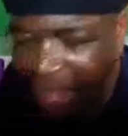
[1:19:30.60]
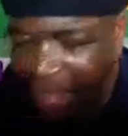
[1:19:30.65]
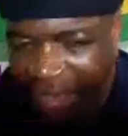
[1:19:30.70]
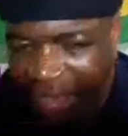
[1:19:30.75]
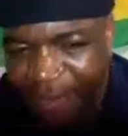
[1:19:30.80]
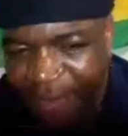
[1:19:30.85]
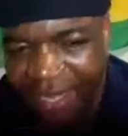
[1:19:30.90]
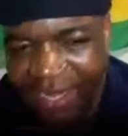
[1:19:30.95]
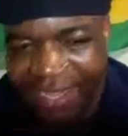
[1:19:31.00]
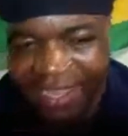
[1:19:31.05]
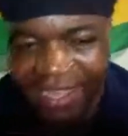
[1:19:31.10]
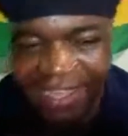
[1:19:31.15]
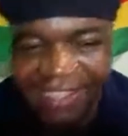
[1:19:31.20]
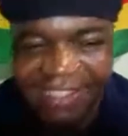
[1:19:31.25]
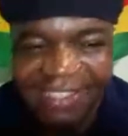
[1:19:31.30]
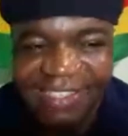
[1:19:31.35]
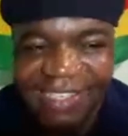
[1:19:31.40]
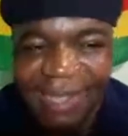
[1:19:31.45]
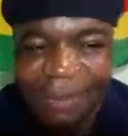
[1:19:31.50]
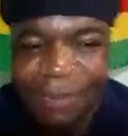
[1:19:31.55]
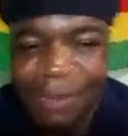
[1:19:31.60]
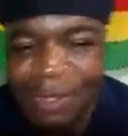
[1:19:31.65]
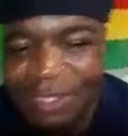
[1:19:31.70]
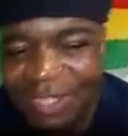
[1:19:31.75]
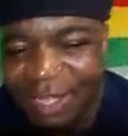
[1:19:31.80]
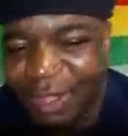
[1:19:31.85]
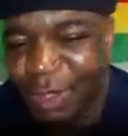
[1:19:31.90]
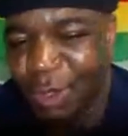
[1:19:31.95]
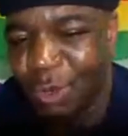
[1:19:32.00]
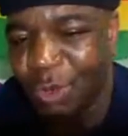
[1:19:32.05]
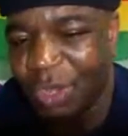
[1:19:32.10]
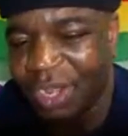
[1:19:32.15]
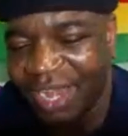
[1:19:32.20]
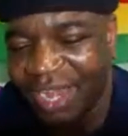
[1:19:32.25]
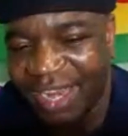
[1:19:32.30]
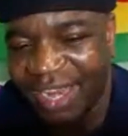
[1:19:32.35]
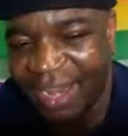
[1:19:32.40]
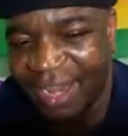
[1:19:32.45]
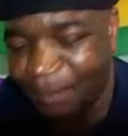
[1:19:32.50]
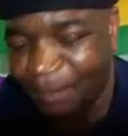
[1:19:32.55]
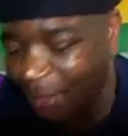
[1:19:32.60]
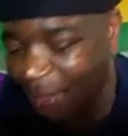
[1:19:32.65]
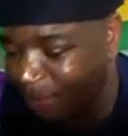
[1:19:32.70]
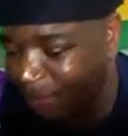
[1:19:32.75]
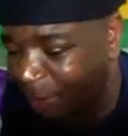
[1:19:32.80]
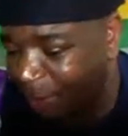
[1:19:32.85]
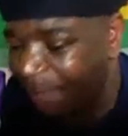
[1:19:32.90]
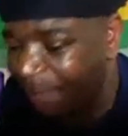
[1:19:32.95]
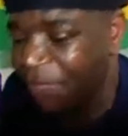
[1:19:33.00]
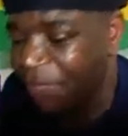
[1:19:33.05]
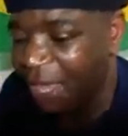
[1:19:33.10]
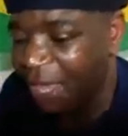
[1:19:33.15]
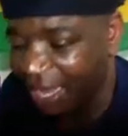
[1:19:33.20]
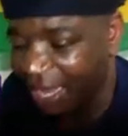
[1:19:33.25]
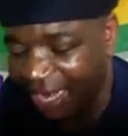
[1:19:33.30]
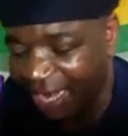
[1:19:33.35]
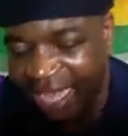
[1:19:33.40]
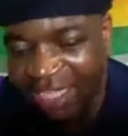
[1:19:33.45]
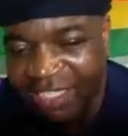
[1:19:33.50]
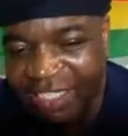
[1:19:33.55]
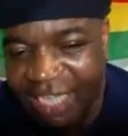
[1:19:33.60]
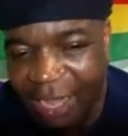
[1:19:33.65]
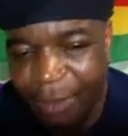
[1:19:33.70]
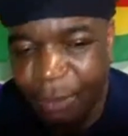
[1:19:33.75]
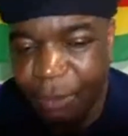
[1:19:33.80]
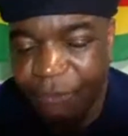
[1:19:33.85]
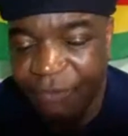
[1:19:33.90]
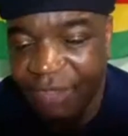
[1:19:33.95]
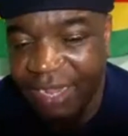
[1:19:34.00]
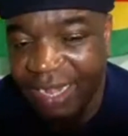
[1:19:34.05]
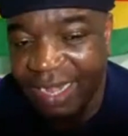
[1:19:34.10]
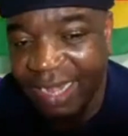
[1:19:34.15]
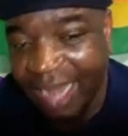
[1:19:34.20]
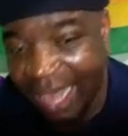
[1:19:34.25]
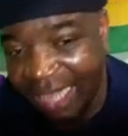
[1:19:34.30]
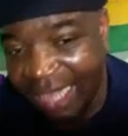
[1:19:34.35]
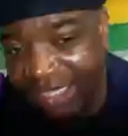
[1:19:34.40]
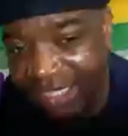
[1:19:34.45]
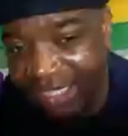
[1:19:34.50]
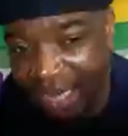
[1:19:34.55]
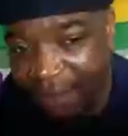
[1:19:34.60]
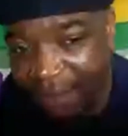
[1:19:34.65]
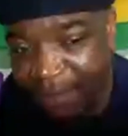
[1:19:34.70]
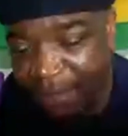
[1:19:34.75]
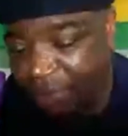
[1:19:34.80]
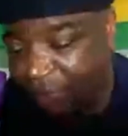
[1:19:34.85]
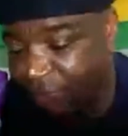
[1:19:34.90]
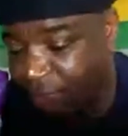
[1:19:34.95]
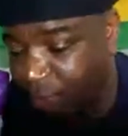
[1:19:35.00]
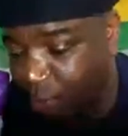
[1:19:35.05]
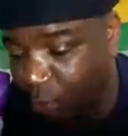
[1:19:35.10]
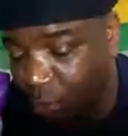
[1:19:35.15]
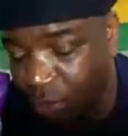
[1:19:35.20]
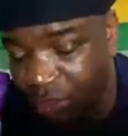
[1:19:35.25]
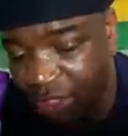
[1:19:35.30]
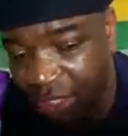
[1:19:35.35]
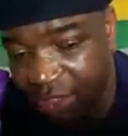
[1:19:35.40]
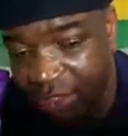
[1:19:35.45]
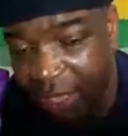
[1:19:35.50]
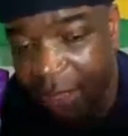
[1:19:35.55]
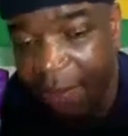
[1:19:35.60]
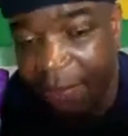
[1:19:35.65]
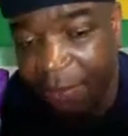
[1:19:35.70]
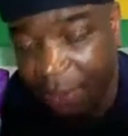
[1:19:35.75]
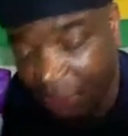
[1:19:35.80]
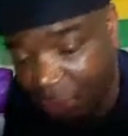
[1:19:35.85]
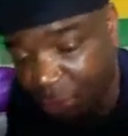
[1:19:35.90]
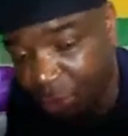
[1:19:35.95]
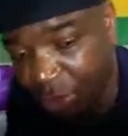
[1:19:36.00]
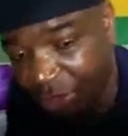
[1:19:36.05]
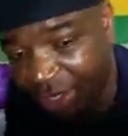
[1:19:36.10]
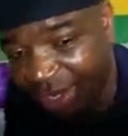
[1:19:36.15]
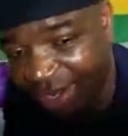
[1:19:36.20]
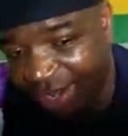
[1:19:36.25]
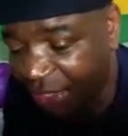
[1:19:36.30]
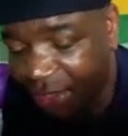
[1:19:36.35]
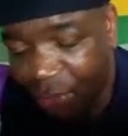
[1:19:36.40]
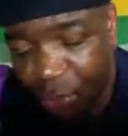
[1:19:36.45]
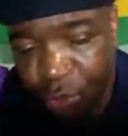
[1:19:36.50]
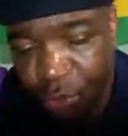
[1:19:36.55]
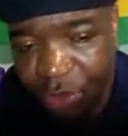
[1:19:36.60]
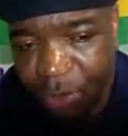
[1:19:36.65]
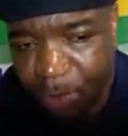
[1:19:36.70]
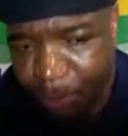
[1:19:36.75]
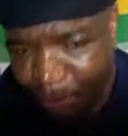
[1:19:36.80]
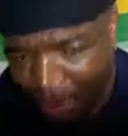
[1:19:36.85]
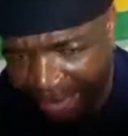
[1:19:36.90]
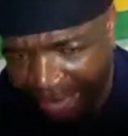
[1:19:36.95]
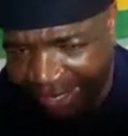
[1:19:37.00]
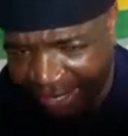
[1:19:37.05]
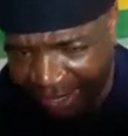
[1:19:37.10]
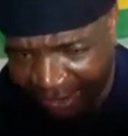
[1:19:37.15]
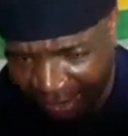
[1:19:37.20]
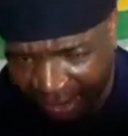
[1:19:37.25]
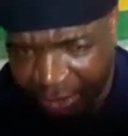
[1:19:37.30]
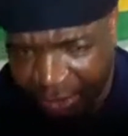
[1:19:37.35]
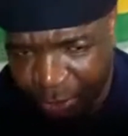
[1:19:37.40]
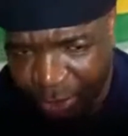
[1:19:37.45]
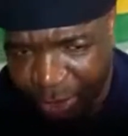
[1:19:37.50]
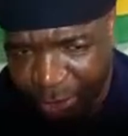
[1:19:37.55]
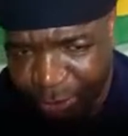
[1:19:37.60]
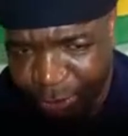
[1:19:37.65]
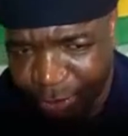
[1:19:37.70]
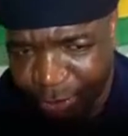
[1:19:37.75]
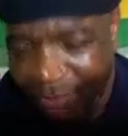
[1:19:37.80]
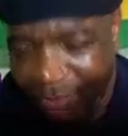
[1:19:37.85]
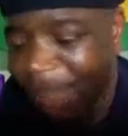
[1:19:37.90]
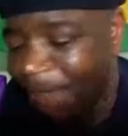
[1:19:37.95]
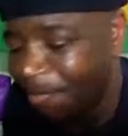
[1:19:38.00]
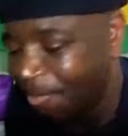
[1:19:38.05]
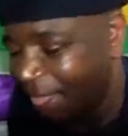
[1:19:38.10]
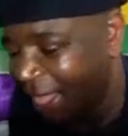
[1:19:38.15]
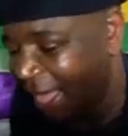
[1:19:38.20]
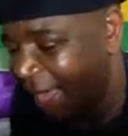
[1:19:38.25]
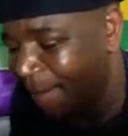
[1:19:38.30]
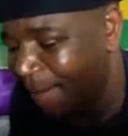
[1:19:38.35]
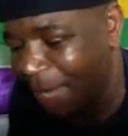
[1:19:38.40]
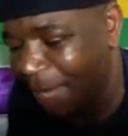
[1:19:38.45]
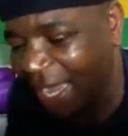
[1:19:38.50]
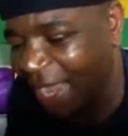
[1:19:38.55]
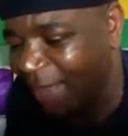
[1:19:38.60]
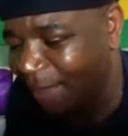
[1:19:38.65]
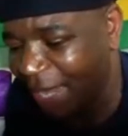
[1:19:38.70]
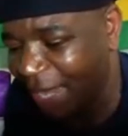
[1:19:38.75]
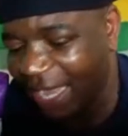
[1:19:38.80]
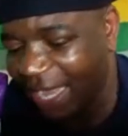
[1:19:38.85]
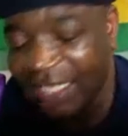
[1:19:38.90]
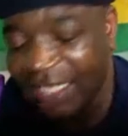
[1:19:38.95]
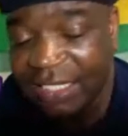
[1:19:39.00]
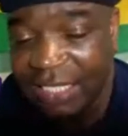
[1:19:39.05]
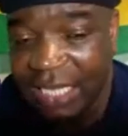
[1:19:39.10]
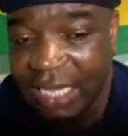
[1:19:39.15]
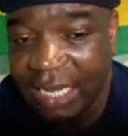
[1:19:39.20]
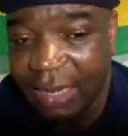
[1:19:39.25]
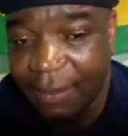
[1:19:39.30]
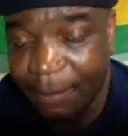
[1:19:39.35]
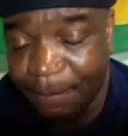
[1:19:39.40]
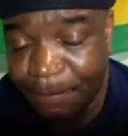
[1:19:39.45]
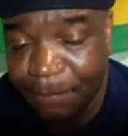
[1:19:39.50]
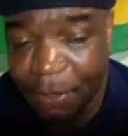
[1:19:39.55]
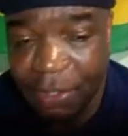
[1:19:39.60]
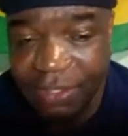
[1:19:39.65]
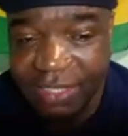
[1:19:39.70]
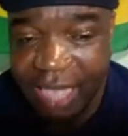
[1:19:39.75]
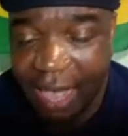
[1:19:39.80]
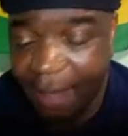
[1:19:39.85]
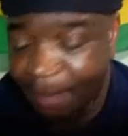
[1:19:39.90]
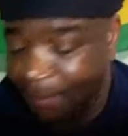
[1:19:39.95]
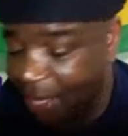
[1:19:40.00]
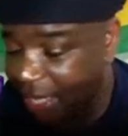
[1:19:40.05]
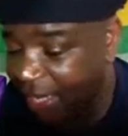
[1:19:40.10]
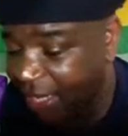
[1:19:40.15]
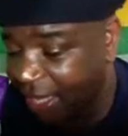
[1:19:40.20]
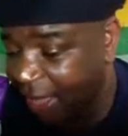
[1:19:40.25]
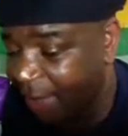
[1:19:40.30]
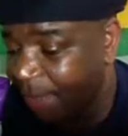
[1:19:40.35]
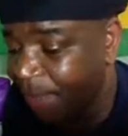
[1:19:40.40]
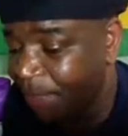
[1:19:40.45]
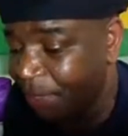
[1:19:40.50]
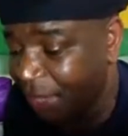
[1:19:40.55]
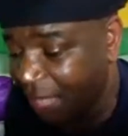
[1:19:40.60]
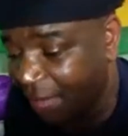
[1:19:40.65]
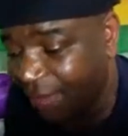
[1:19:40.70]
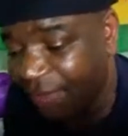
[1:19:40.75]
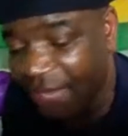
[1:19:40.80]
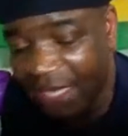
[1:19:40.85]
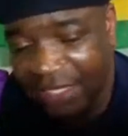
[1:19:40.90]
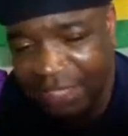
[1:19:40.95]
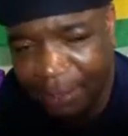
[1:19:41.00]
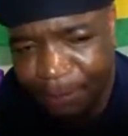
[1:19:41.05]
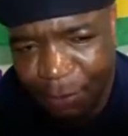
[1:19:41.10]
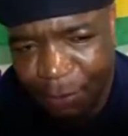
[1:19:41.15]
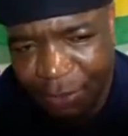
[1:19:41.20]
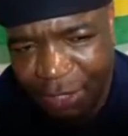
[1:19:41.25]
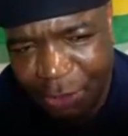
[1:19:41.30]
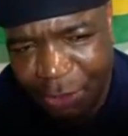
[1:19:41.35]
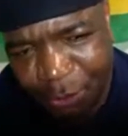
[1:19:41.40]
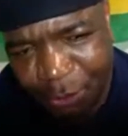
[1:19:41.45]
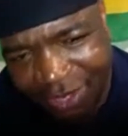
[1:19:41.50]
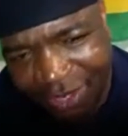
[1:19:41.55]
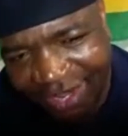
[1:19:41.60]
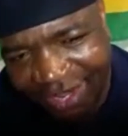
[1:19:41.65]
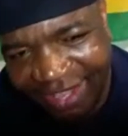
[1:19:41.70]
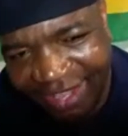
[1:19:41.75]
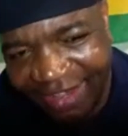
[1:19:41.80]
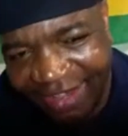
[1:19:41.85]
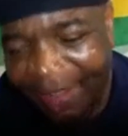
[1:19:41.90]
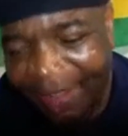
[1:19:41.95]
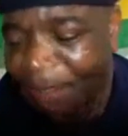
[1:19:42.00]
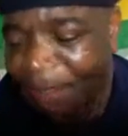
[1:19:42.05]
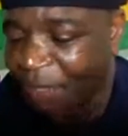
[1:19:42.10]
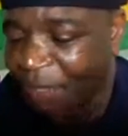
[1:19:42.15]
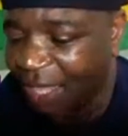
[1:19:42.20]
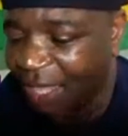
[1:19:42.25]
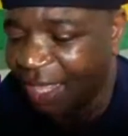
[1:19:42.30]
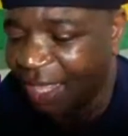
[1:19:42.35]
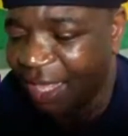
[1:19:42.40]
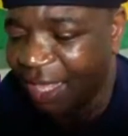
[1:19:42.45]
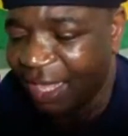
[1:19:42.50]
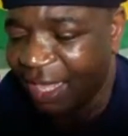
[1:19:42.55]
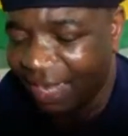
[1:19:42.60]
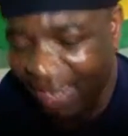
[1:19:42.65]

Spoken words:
Americans supporting the Ukrainian people. Russia moving large numbers of soldiers to Ukraine. This could spark a third world war. Guys, because America never supported Ukraine.